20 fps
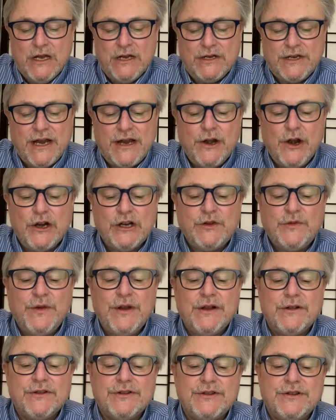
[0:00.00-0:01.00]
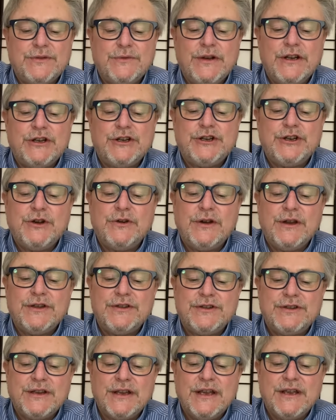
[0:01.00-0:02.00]
Jane Hirshfield's
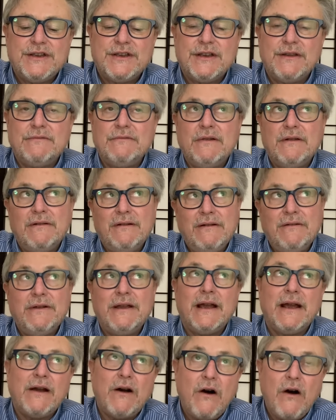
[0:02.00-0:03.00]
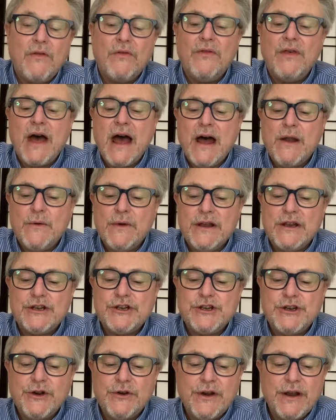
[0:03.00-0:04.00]
reassurance isn't, all that
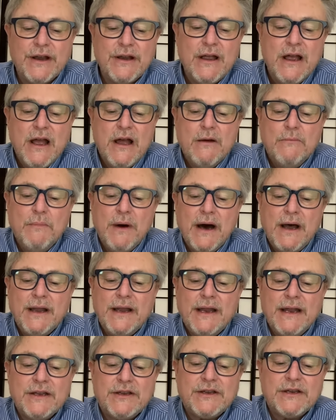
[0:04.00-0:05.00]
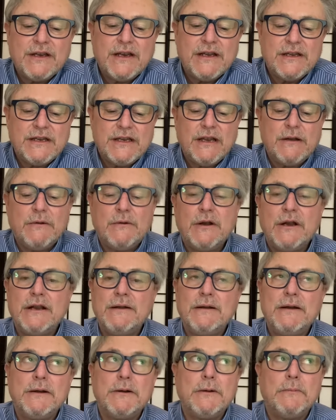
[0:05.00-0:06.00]
reassuring, but it's
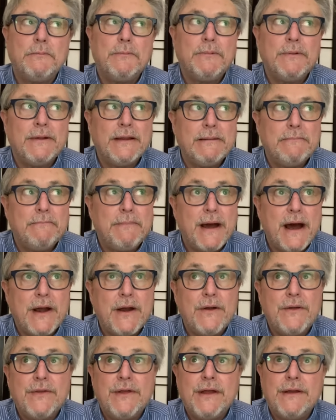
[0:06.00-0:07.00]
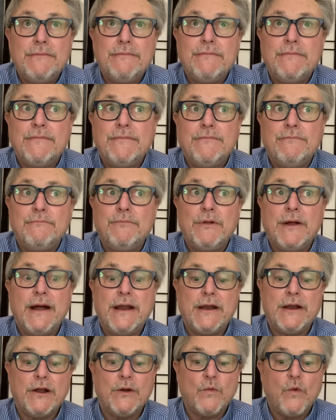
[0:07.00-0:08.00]
considerably better than
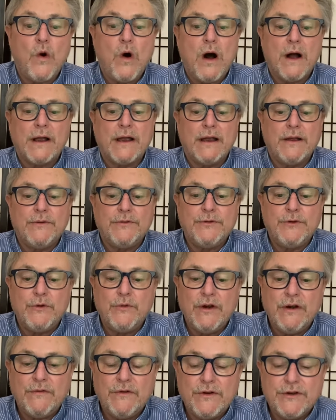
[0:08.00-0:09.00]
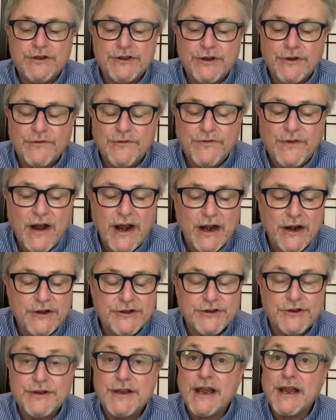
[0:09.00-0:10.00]
planning on walking through rivers or
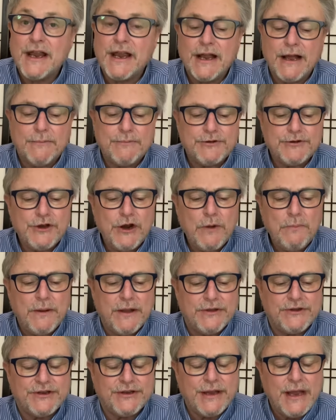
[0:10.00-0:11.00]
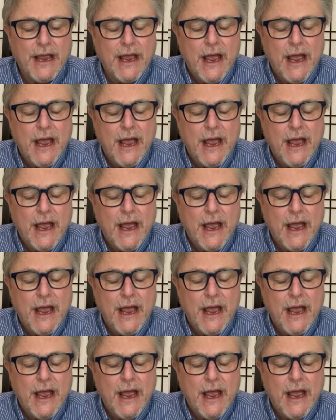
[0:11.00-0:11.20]
fires or taking up serpents.